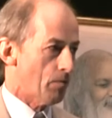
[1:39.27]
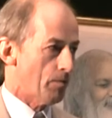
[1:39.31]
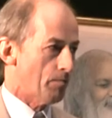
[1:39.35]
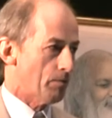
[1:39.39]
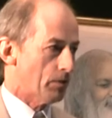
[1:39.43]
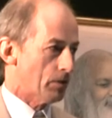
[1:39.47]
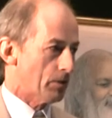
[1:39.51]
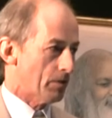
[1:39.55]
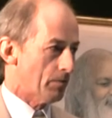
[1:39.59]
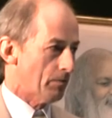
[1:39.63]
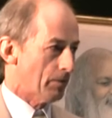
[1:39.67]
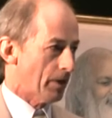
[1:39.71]
We
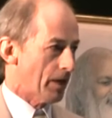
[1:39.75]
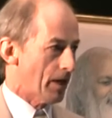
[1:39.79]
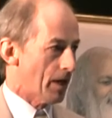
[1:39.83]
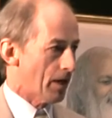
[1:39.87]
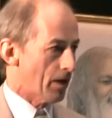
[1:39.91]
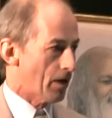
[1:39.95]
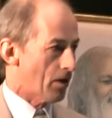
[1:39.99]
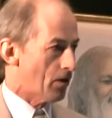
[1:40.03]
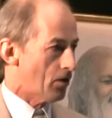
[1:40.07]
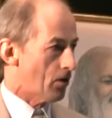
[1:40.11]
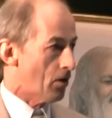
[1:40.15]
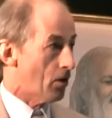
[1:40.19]
put something
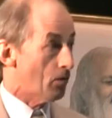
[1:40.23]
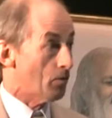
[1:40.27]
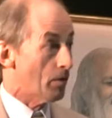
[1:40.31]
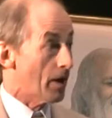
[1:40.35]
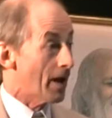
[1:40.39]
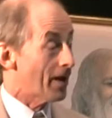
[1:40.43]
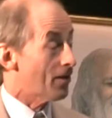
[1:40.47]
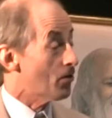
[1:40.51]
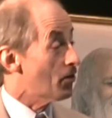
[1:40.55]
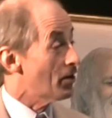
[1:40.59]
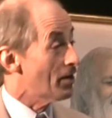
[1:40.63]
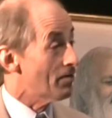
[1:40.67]
on our tongue,
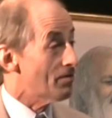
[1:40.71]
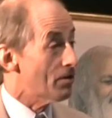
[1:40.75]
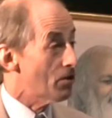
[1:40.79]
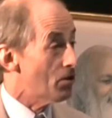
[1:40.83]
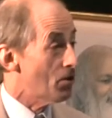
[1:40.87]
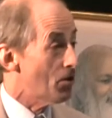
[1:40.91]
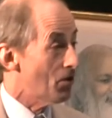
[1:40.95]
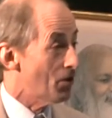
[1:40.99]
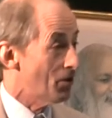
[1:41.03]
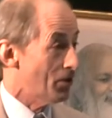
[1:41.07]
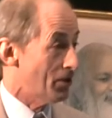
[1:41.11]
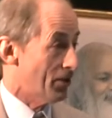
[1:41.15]
we had not
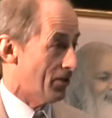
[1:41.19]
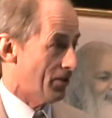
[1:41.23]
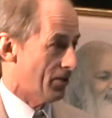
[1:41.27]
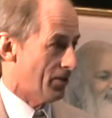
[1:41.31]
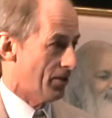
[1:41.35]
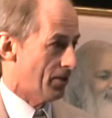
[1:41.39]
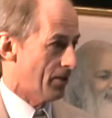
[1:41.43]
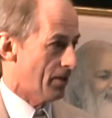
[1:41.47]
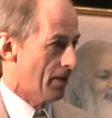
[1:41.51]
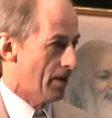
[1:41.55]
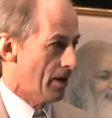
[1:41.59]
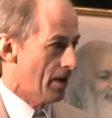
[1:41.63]
even
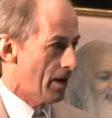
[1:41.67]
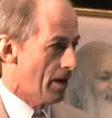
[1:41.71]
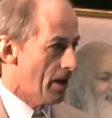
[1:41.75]
noticed it.